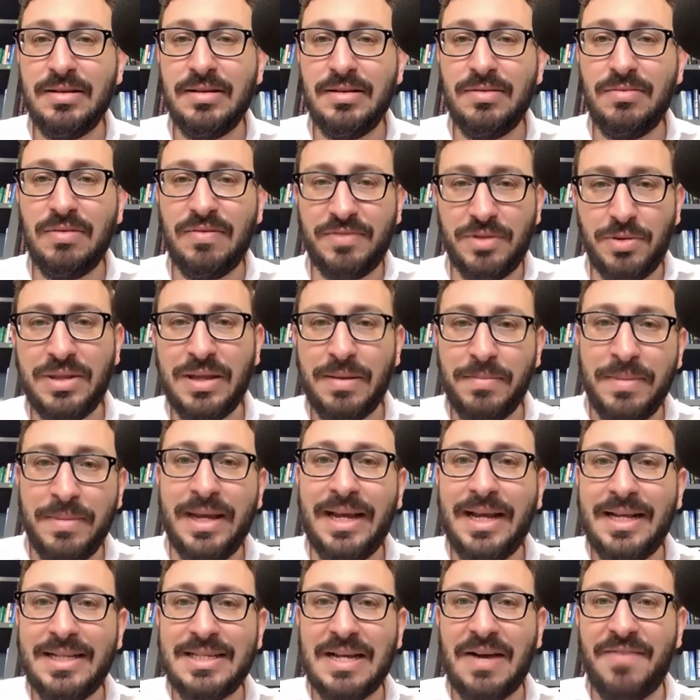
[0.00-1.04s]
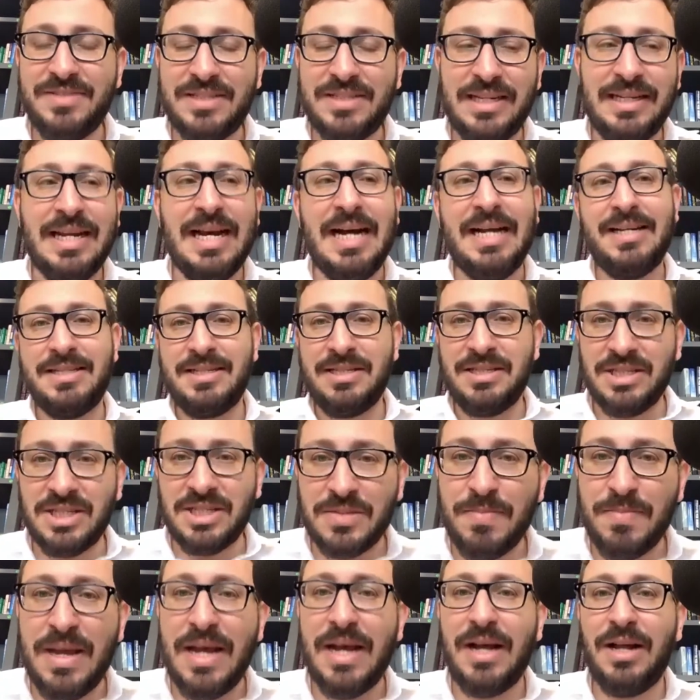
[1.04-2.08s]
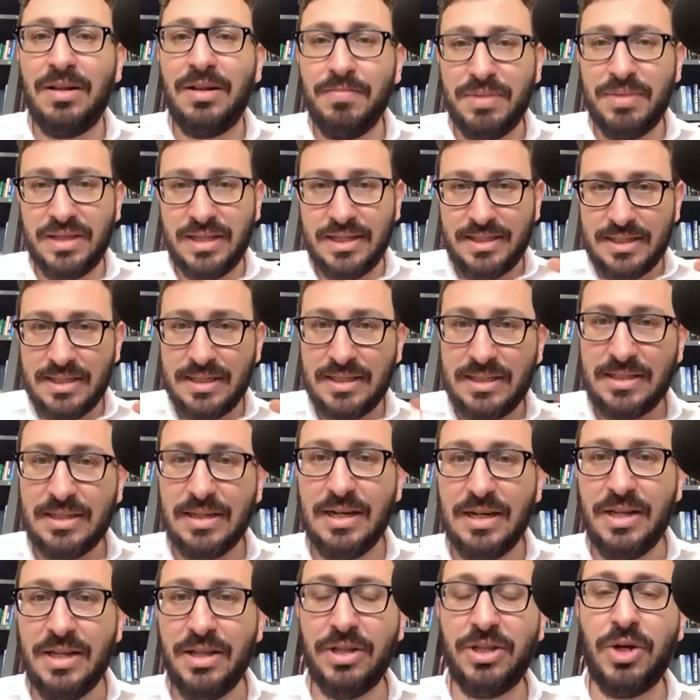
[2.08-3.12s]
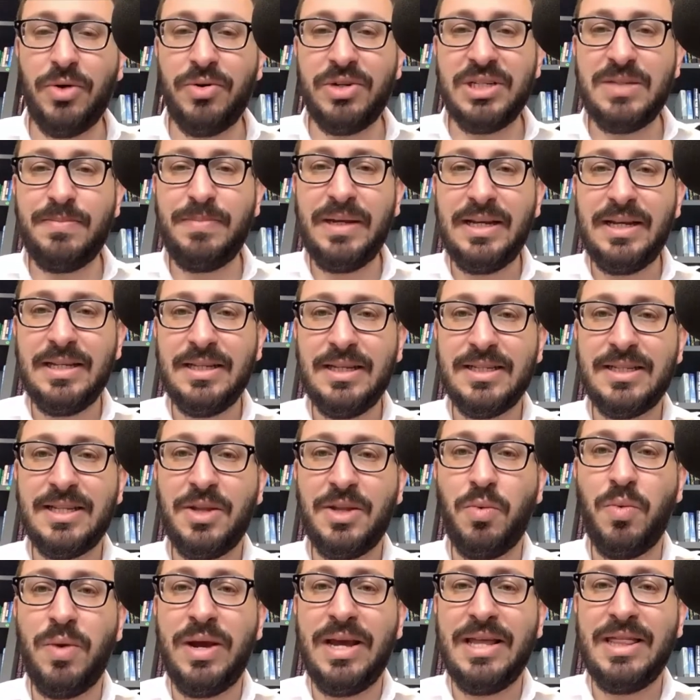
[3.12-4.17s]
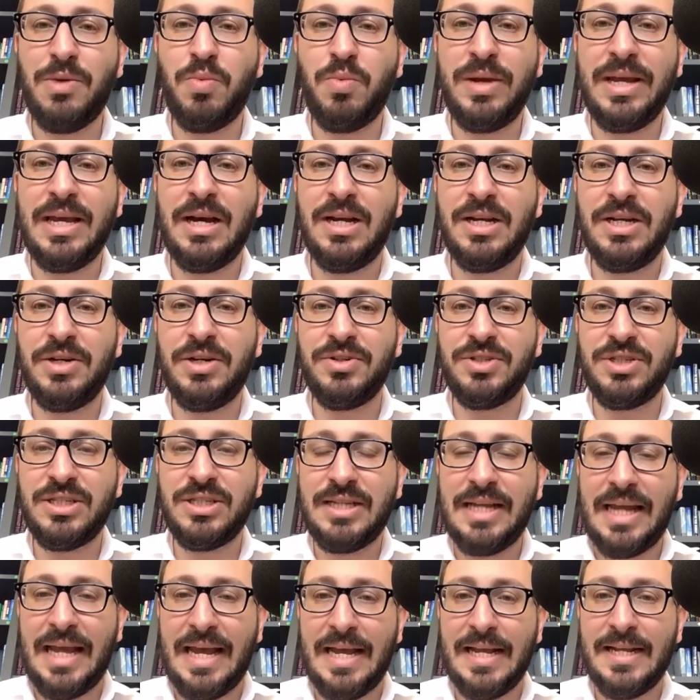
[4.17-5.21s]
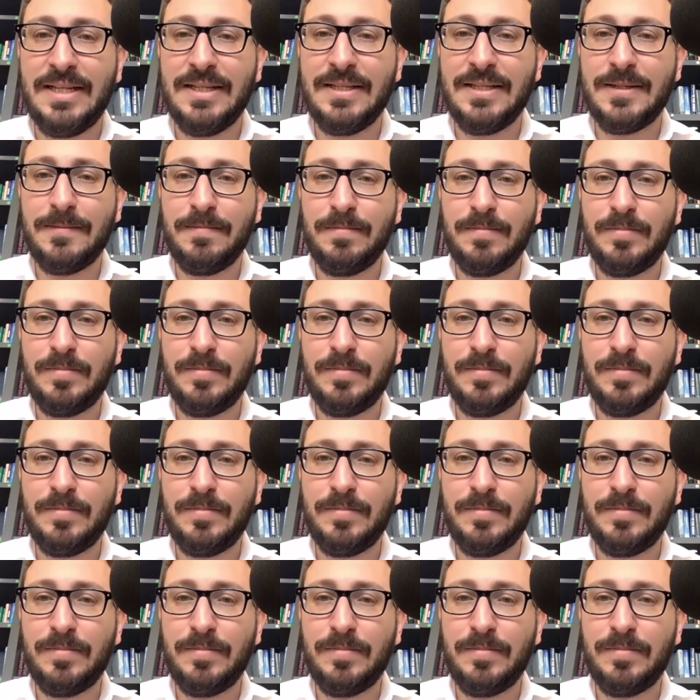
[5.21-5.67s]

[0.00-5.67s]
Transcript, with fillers: we have to know what that means. Obviously, God doesn't smell, but this is the Torah speaking to us in the way that we understand.